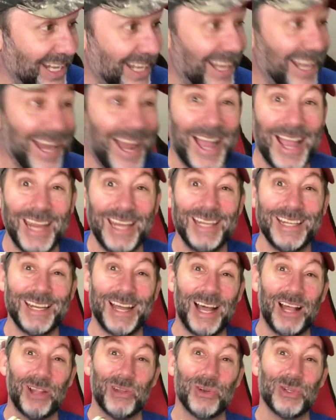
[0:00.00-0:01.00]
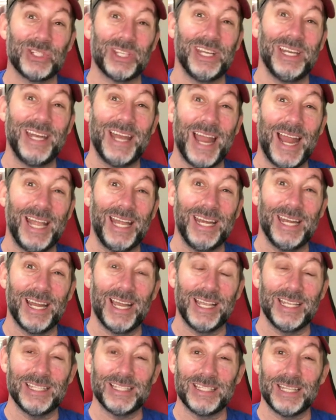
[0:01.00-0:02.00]

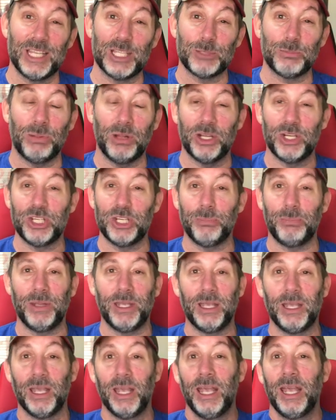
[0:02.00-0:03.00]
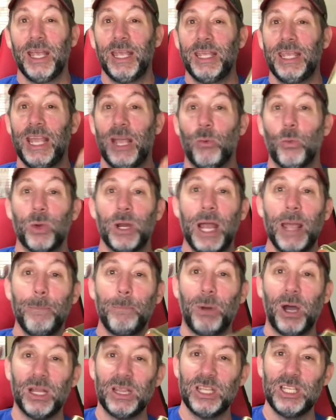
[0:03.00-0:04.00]
$9.99 plus shipping. Yeah, when I
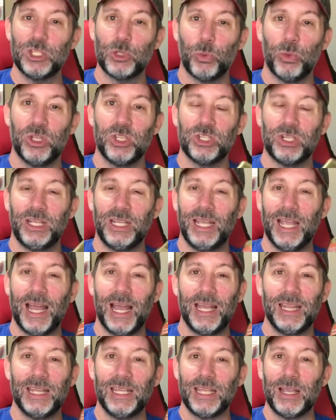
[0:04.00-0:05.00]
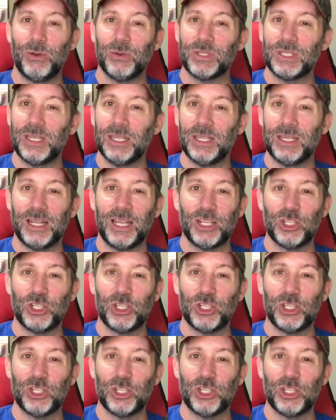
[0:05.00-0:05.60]
bought these originally, I think I was getting like